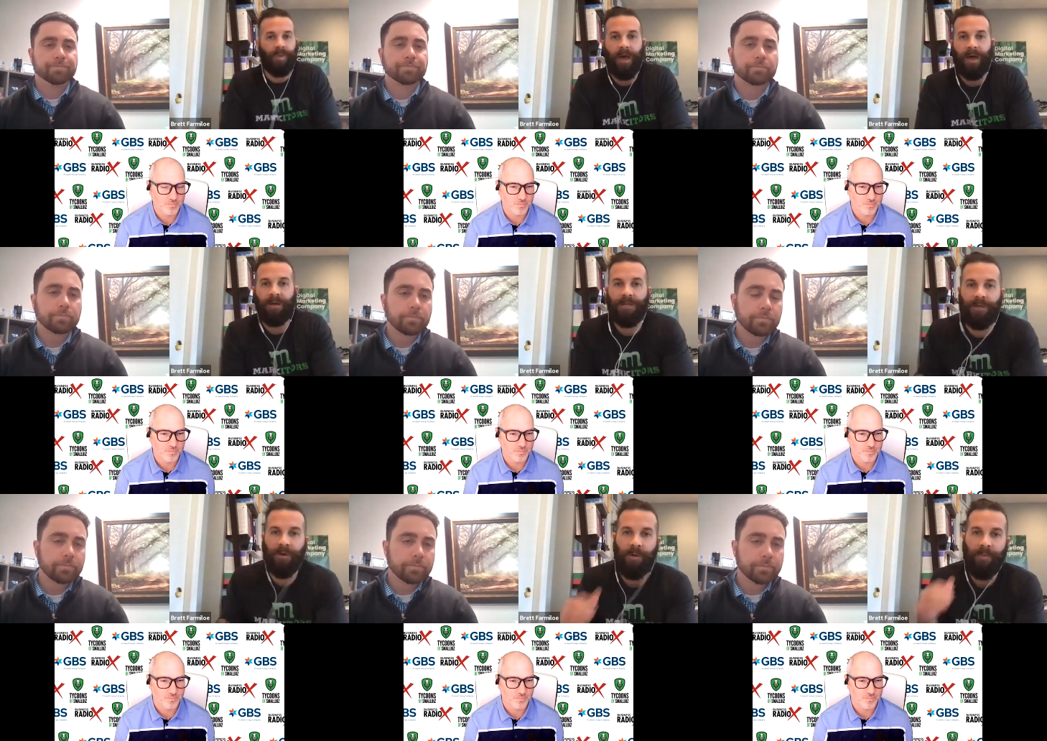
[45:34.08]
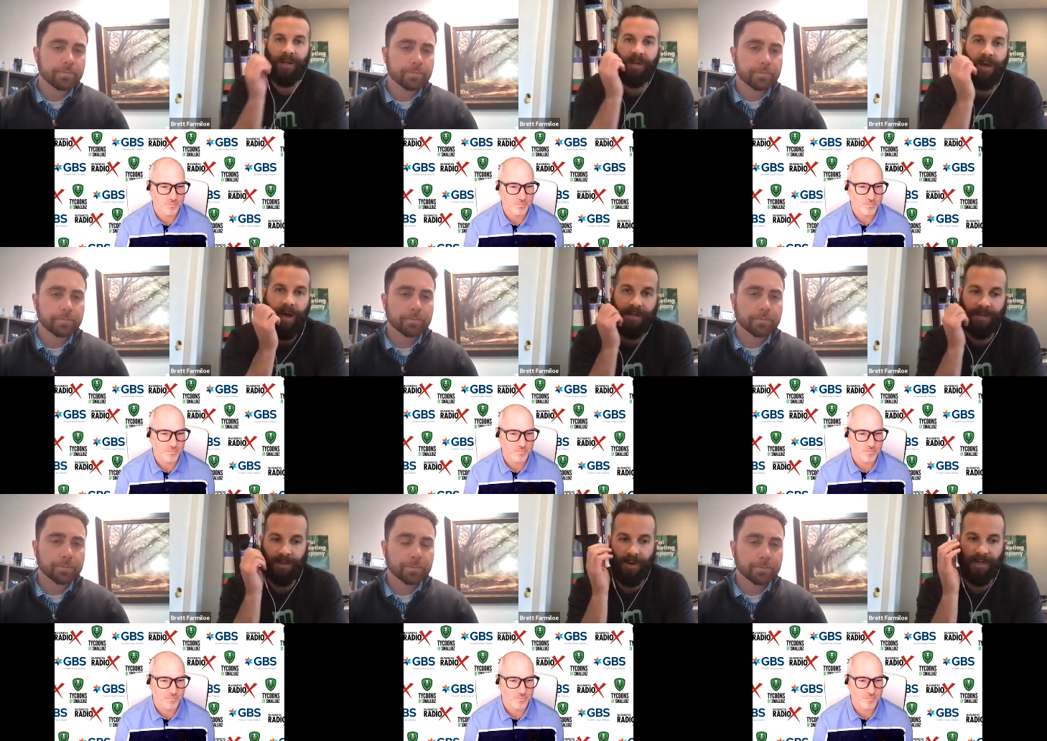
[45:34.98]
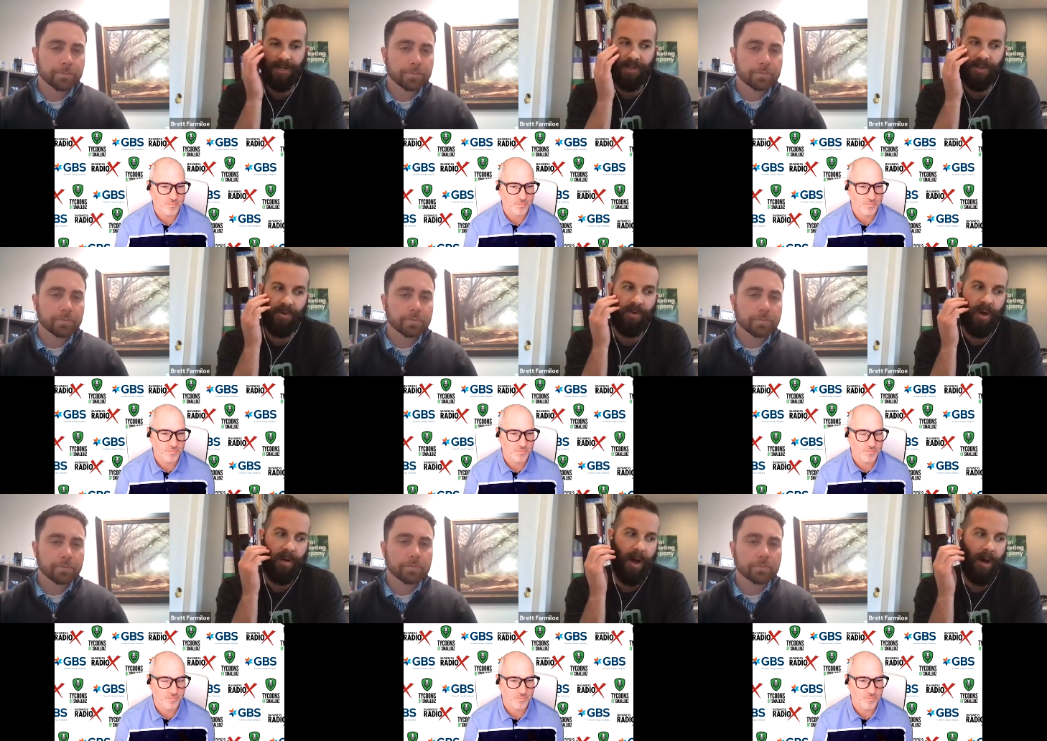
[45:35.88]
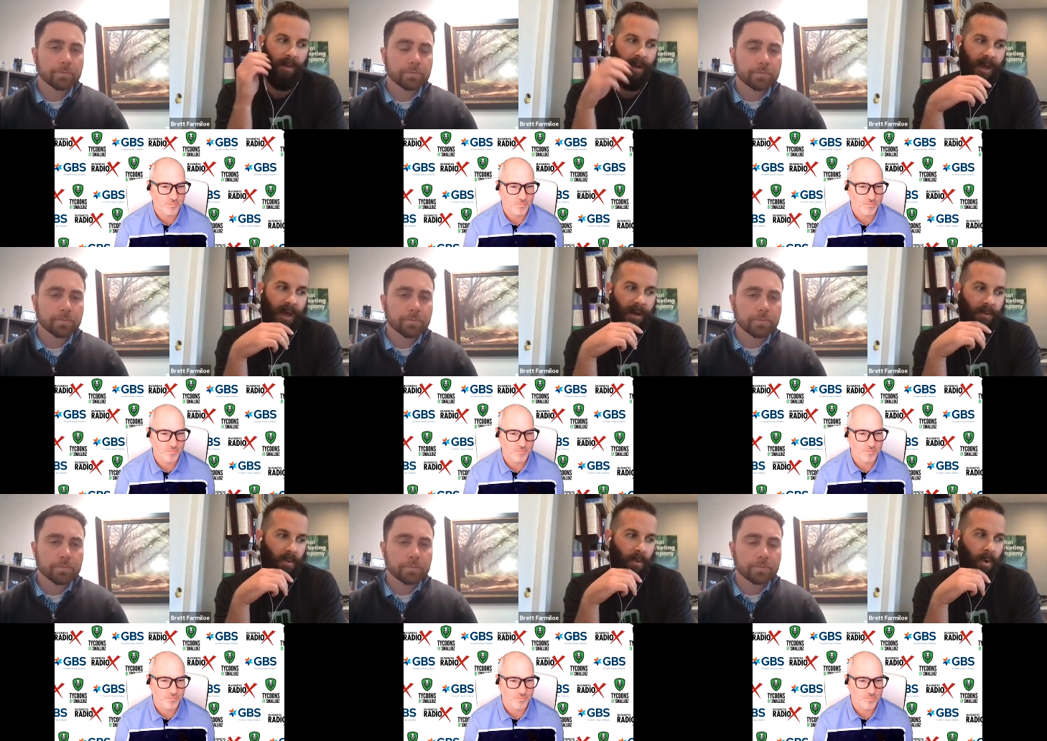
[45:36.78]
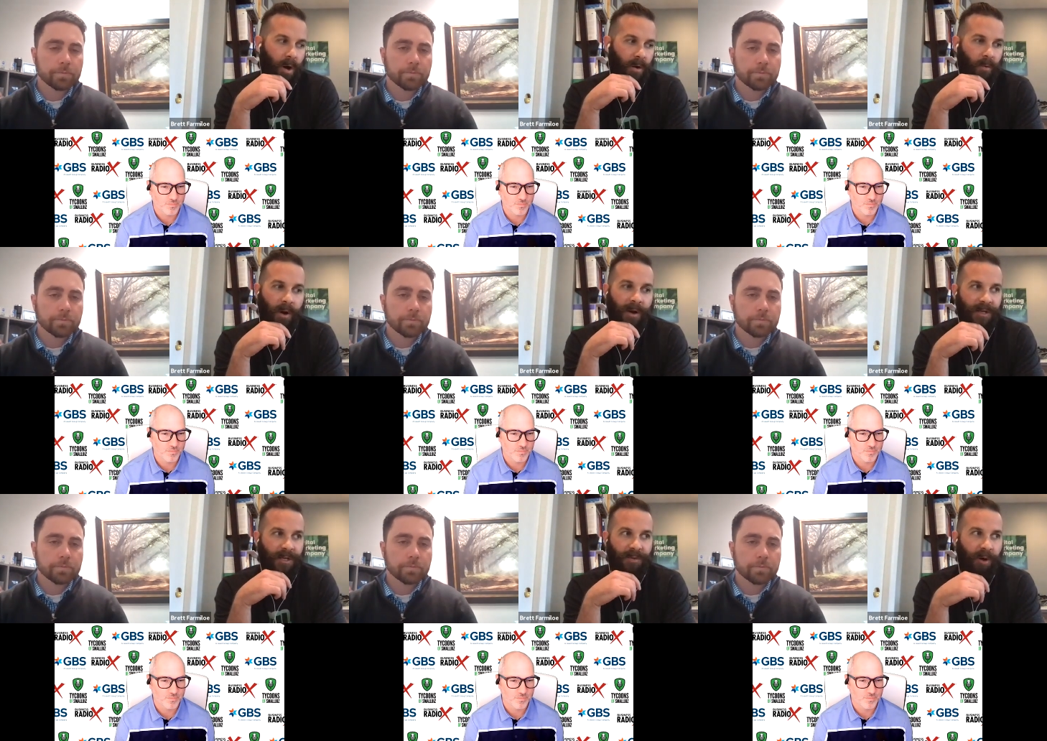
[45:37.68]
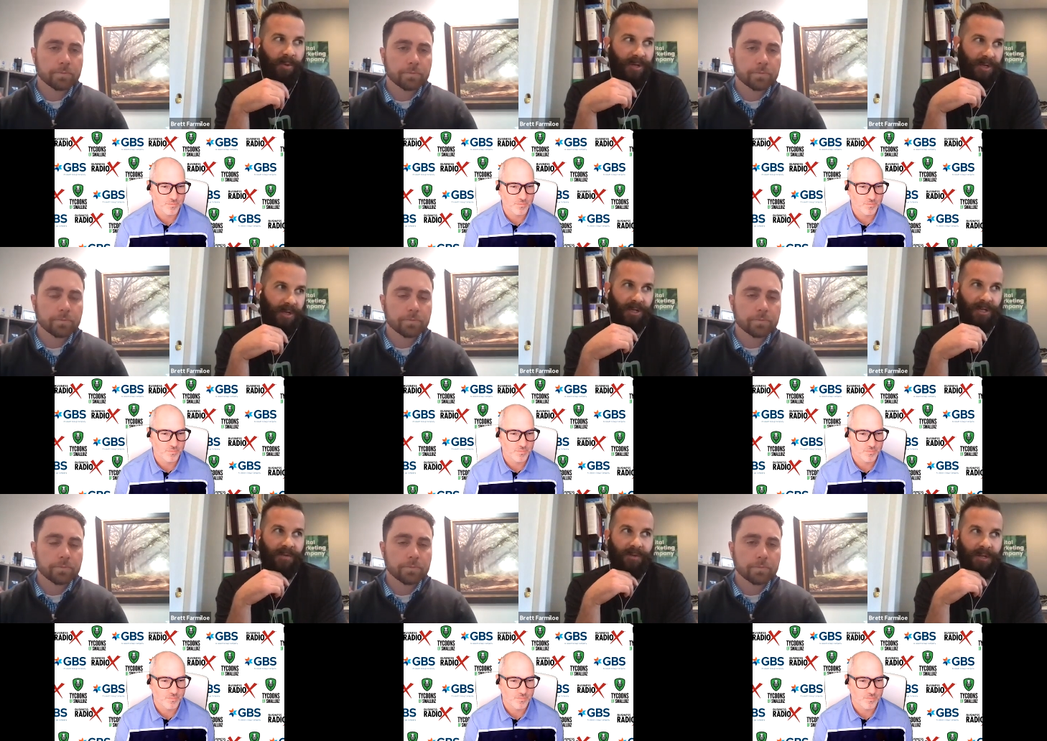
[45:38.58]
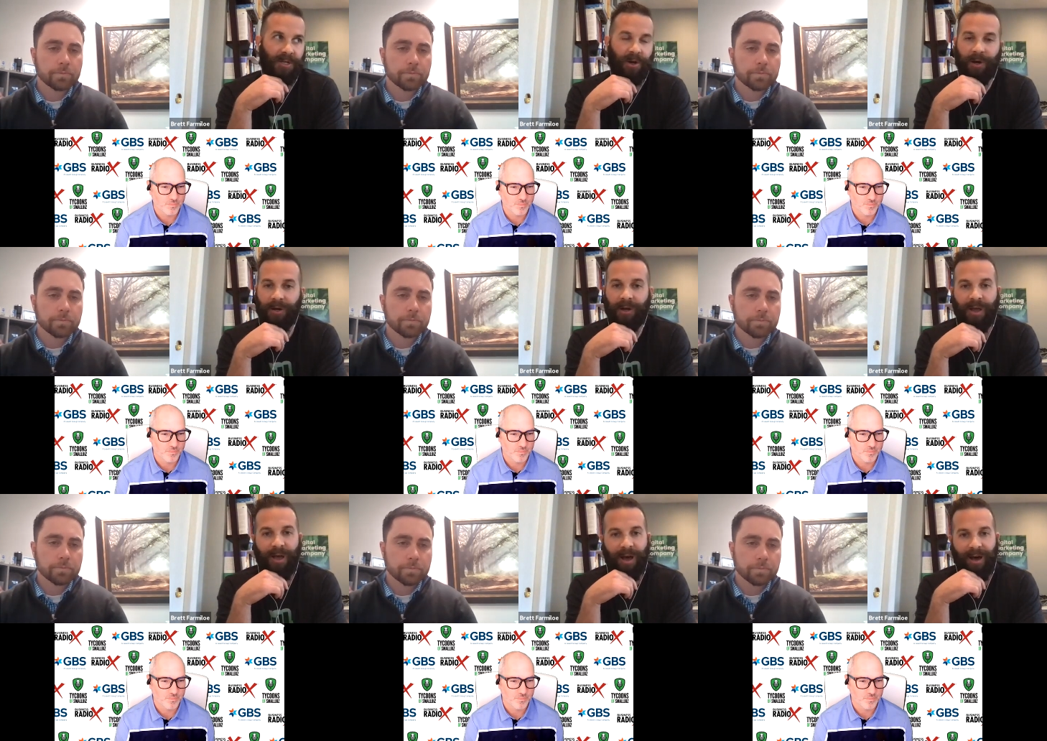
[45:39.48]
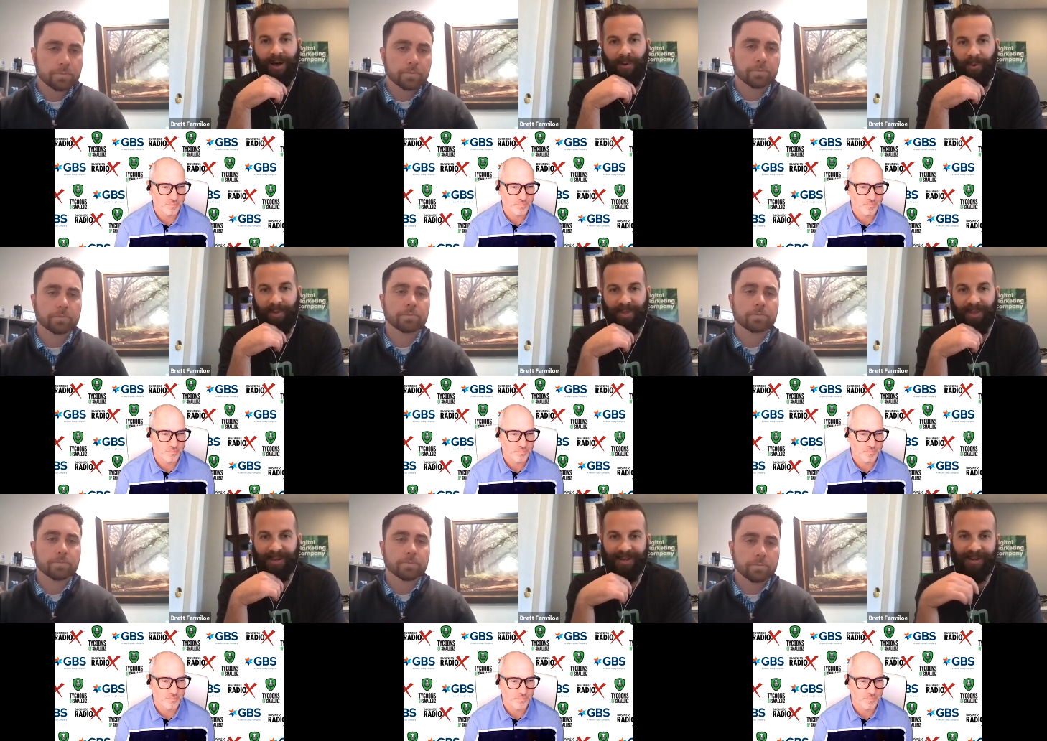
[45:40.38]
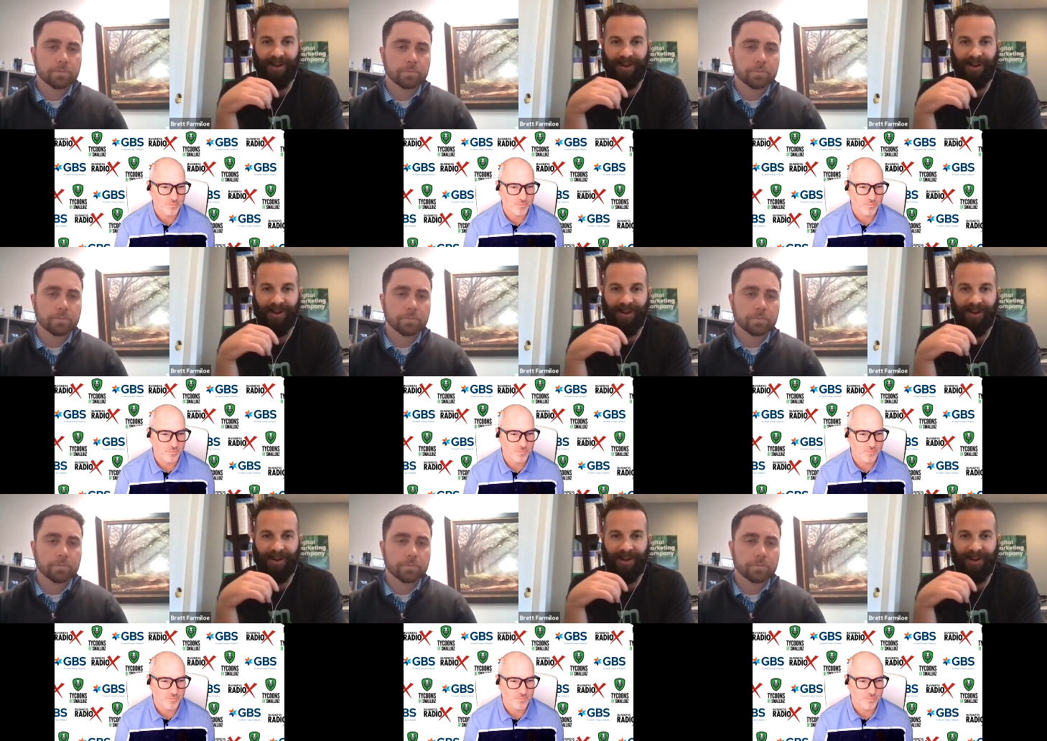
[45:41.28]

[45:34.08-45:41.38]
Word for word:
Speaker 1: Yeah. So going back to Austin's question too about like, hey, where where does a small business just even start uh, with this?